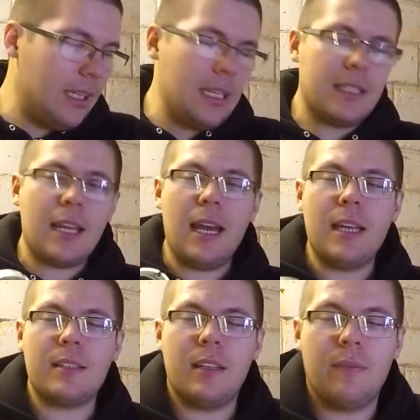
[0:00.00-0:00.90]
It
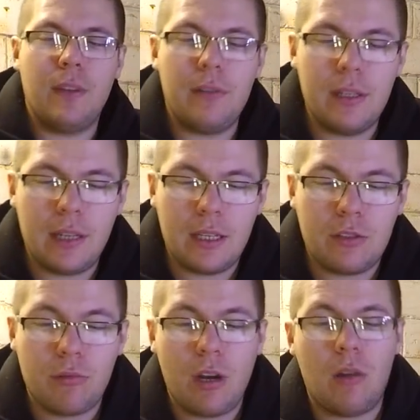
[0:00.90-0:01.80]
has a very nice
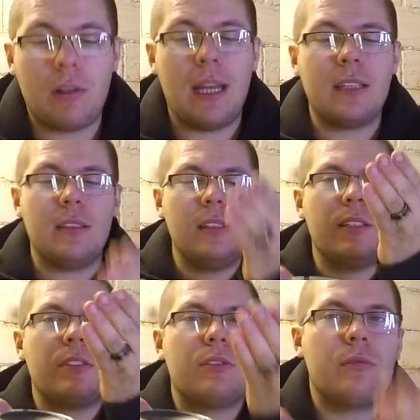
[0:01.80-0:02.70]
surround. Actually,
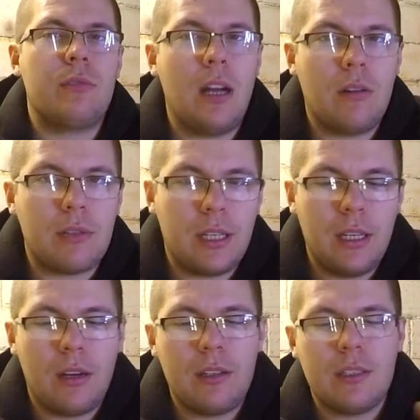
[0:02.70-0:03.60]
the surround
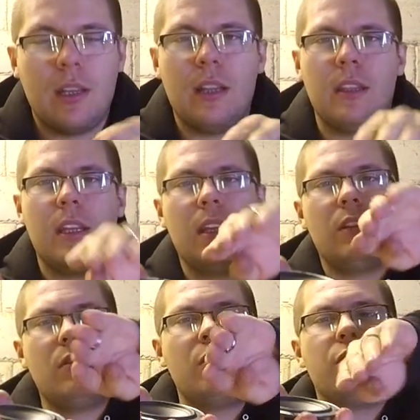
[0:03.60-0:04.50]
here is not the
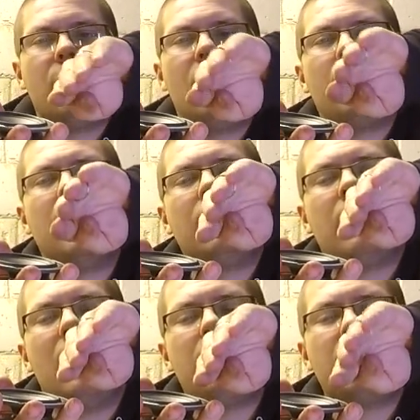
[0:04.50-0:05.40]
usual when you
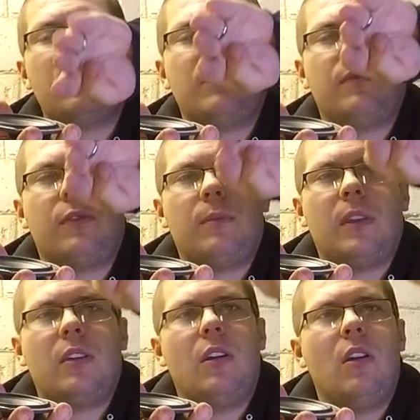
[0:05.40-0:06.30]
comes from
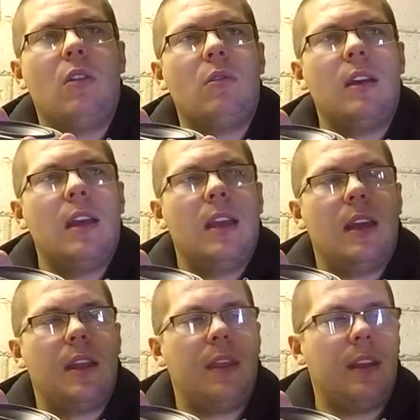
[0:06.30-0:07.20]
the cone
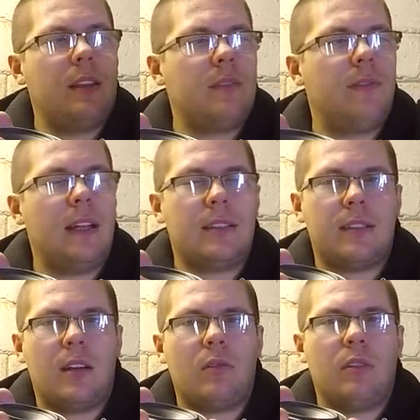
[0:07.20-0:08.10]
and then it
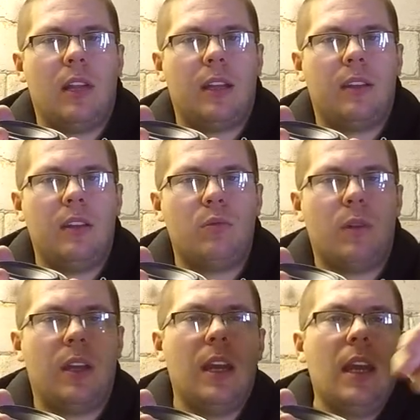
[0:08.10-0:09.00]
flats out like this
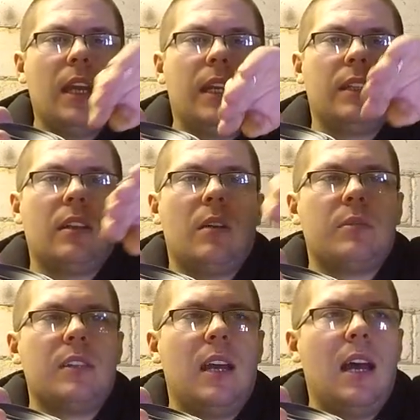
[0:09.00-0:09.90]
way. It
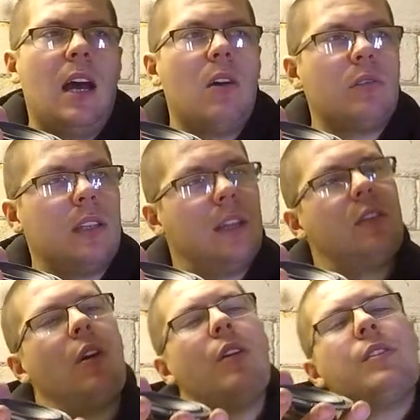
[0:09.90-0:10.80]
comes out and
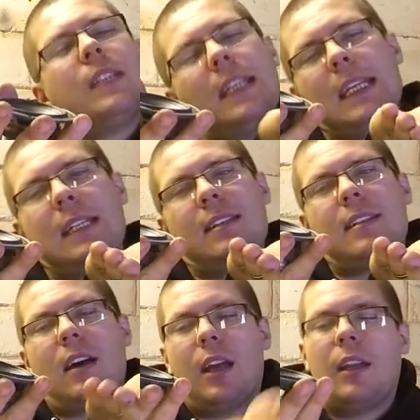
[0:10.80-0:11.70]
turns
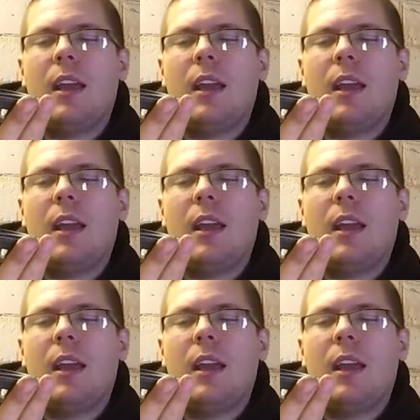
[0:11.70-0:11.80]
inside.